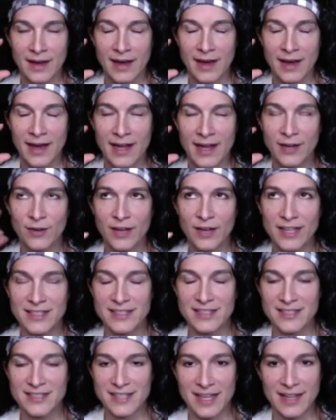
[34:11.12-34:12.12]
don't like
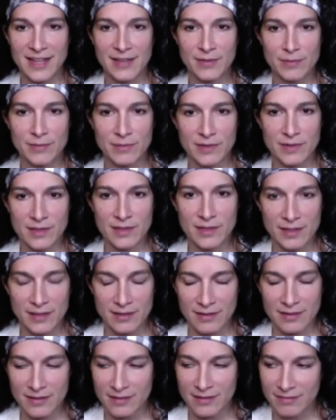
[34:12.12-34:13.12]
to say the
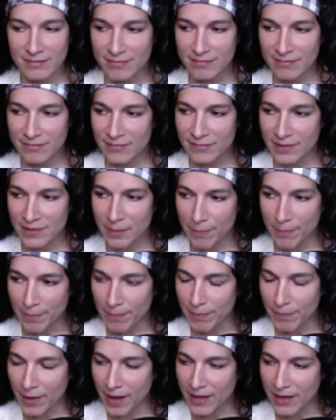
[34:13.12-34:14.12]

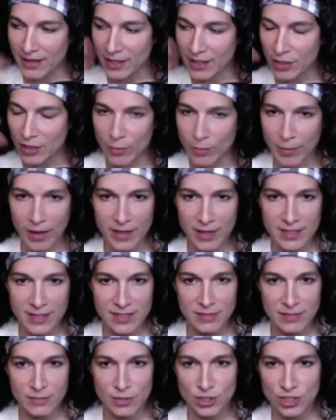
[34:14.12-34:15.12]
human body is
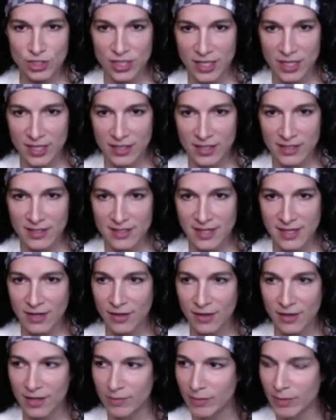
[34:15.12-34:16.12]
a machine, because I
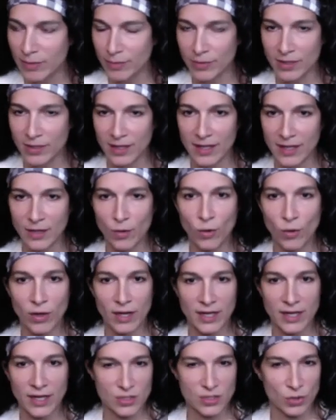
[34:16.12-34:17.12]
don't like people to
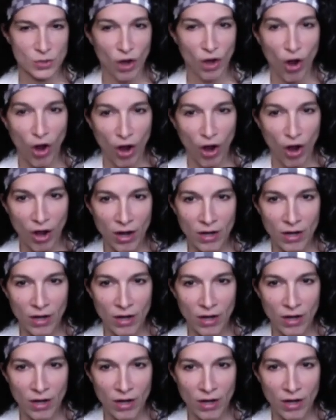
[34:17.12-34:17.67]
correlate it to a car,